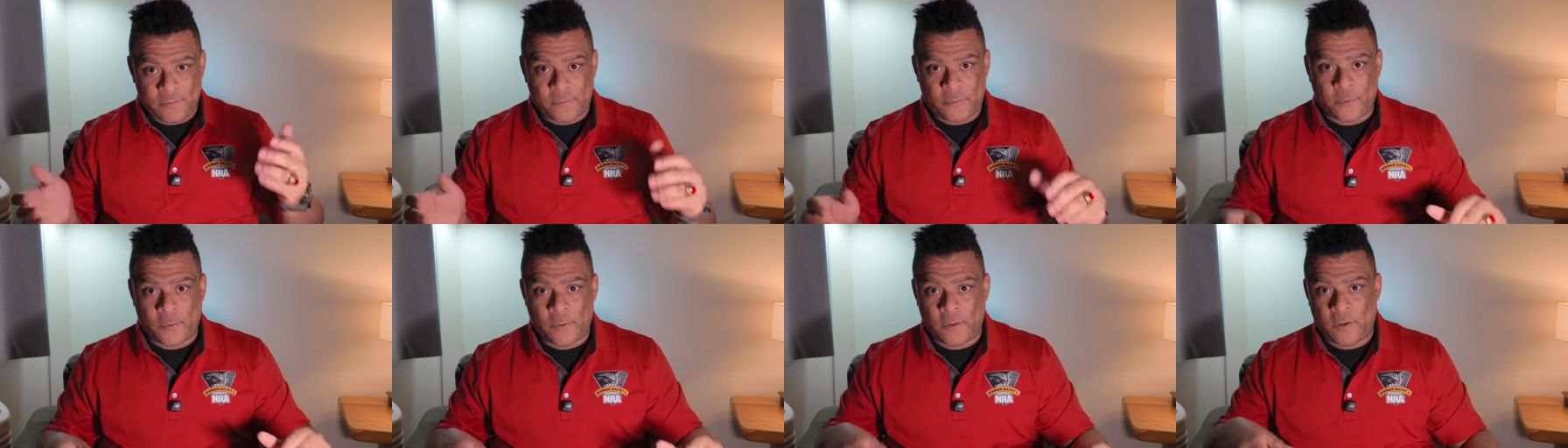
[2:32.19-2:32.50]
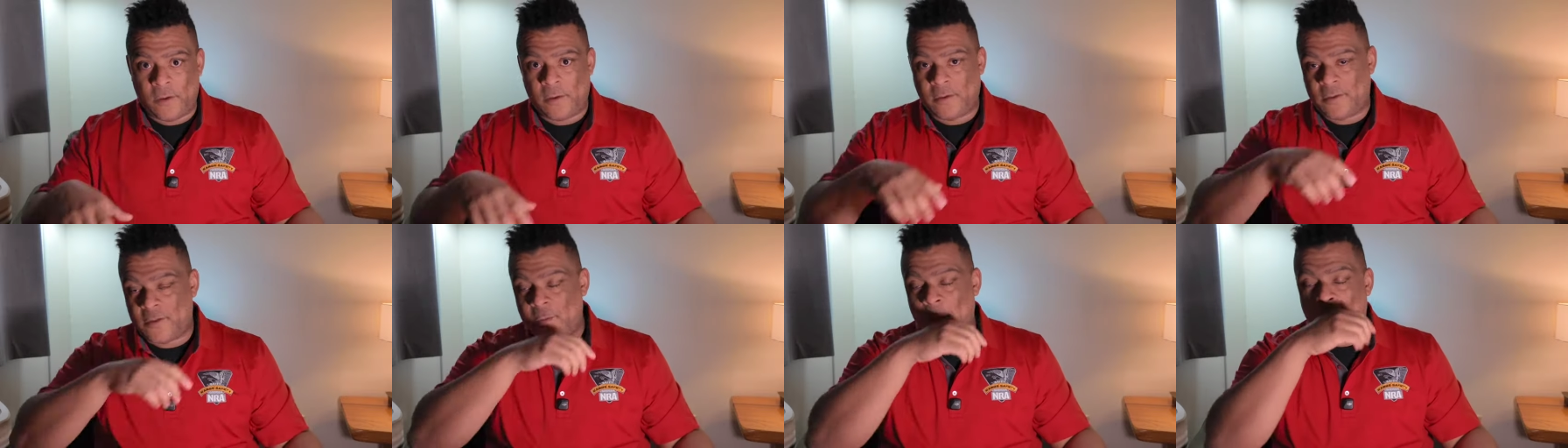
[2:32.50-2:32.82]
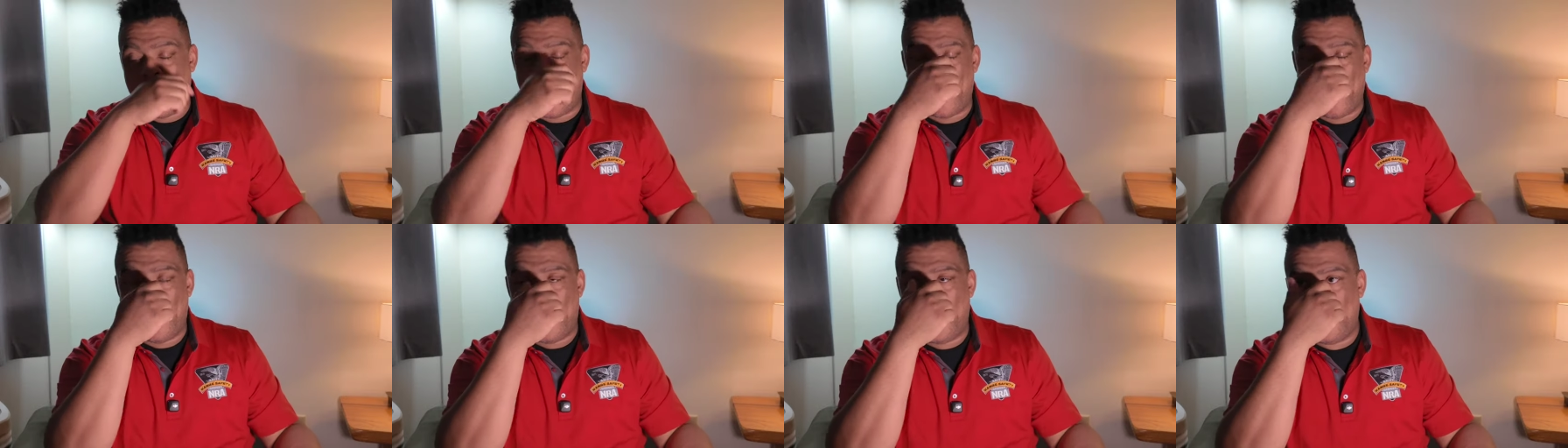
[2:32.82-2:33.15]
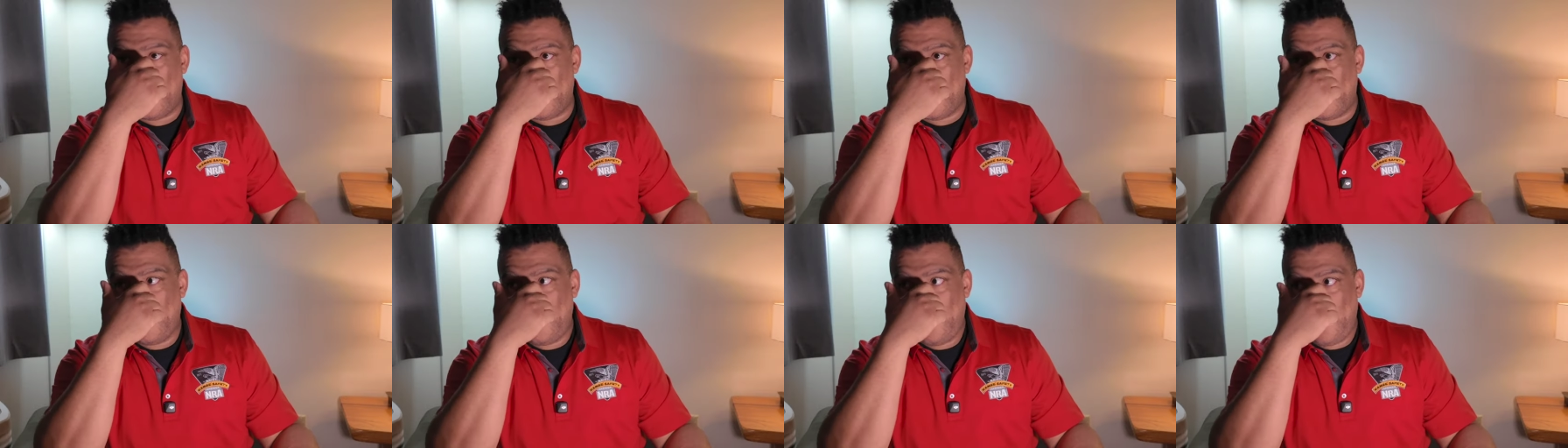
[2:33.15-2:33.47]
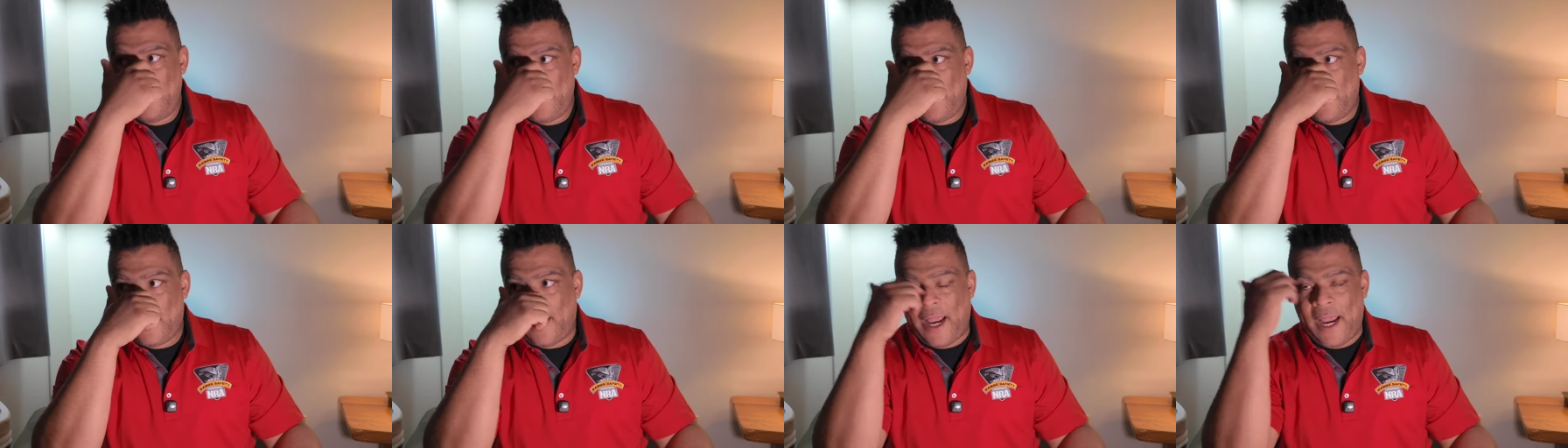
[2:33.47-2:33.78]
for tomorrow.
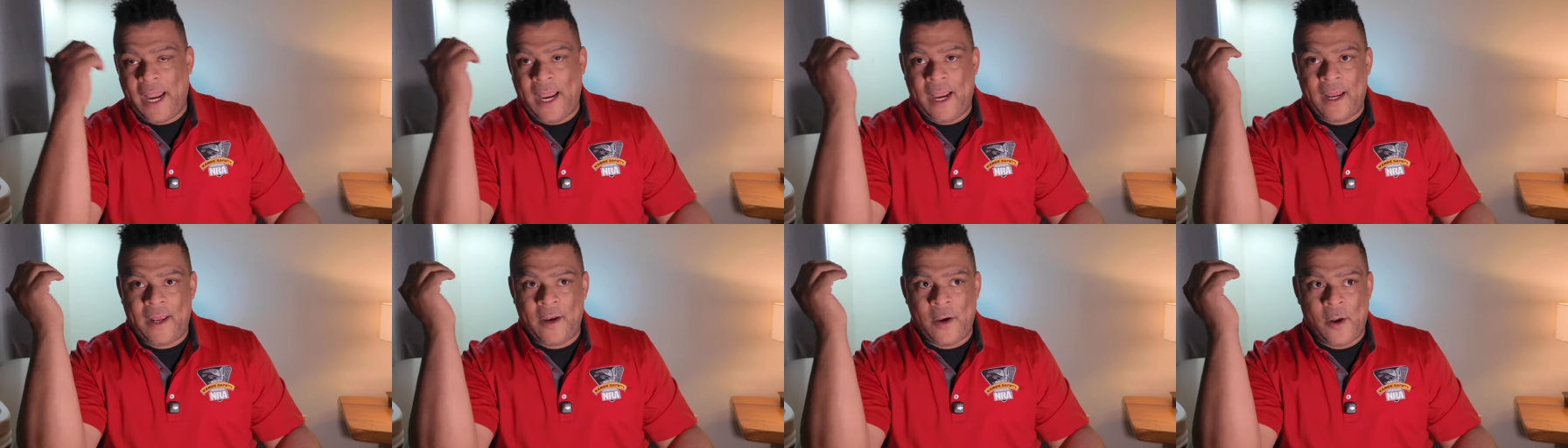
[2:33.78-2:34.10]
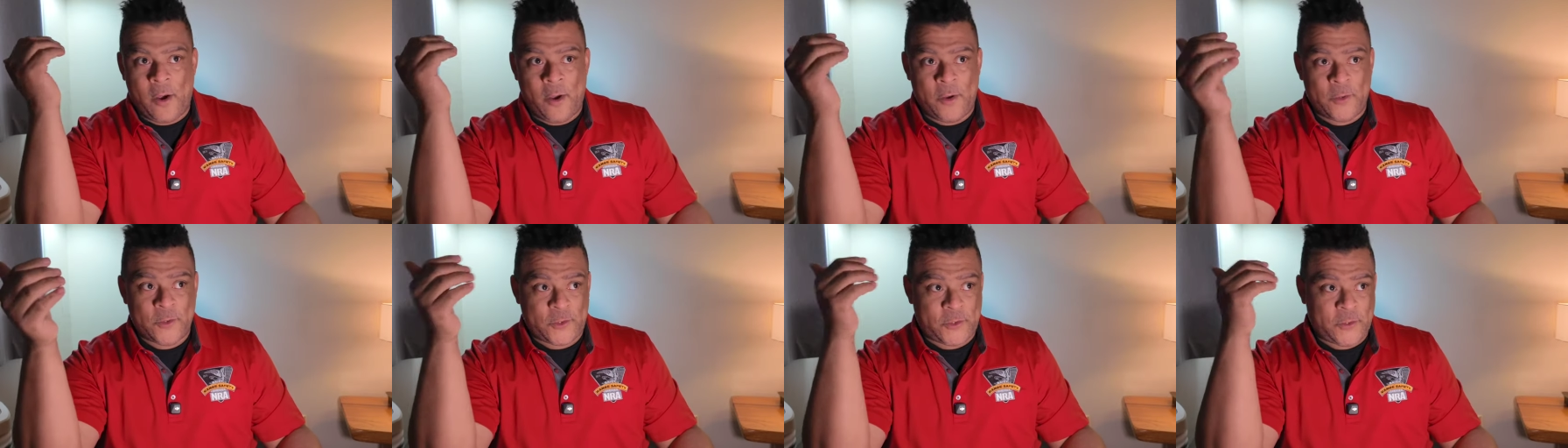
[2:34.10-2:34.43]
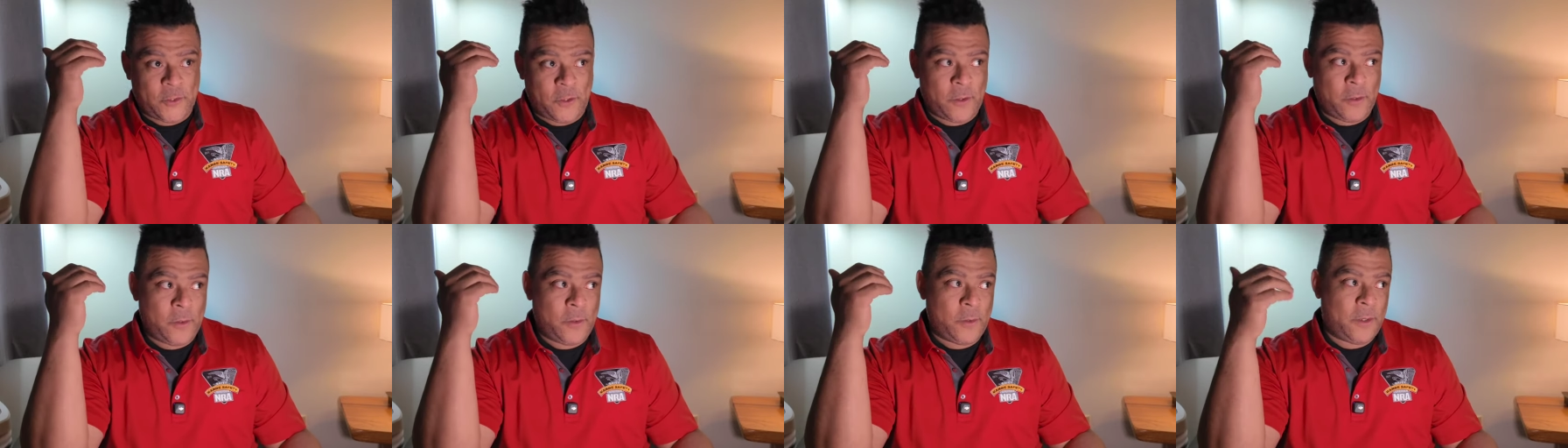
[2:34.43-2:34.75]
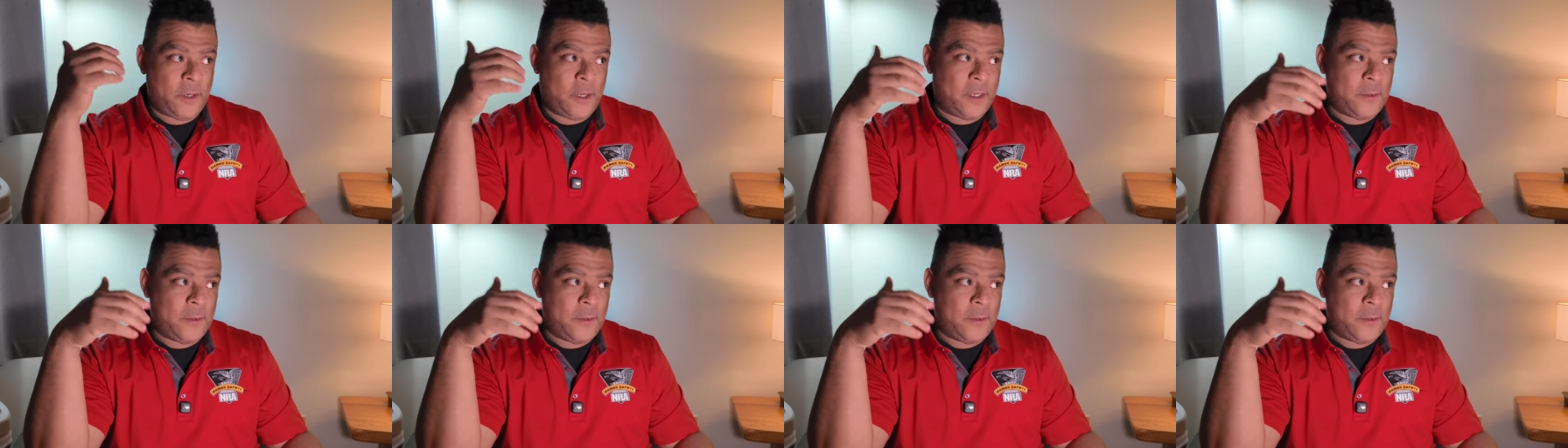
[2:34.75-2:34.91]
And also